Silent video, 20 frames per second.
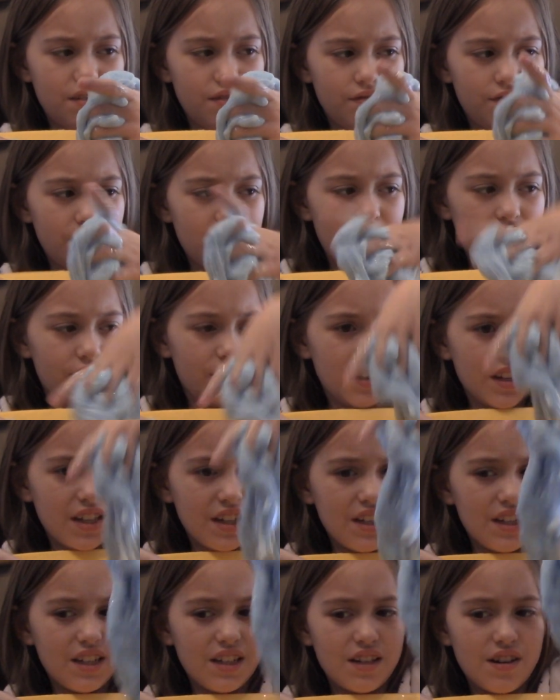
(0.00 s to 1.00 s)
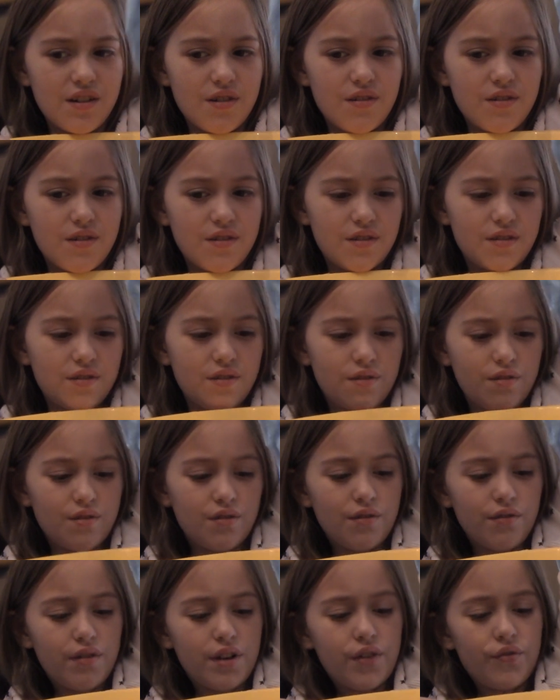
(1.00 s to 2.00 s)
Fluffy,
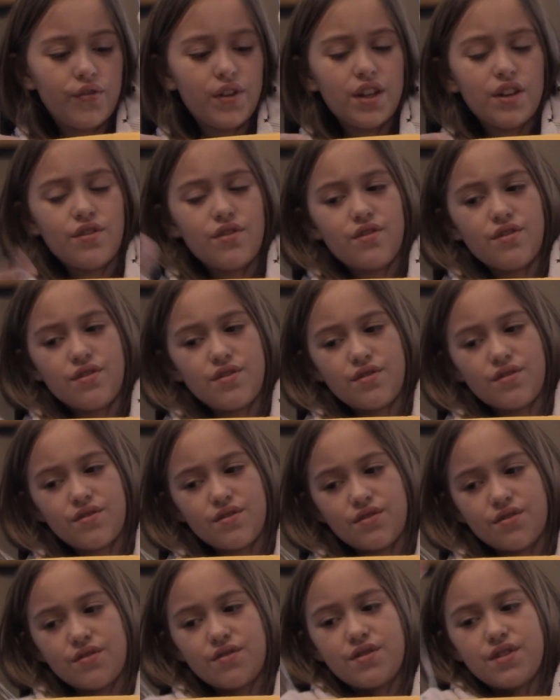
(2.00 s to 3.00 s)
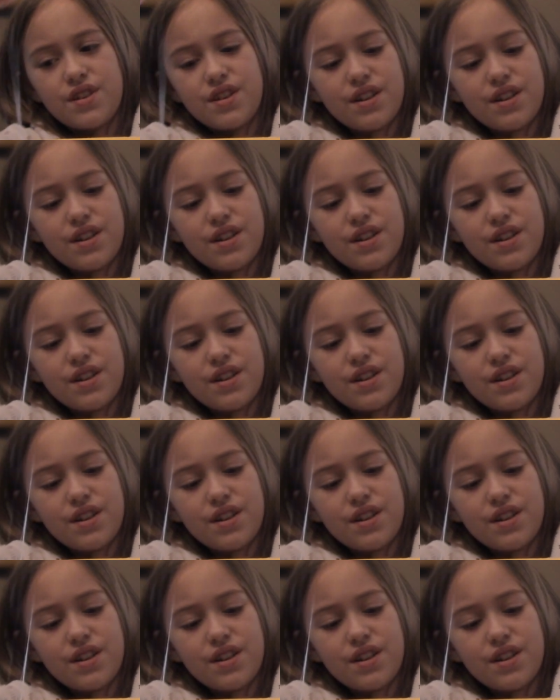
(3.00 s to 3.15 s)
no. Fluffy, no.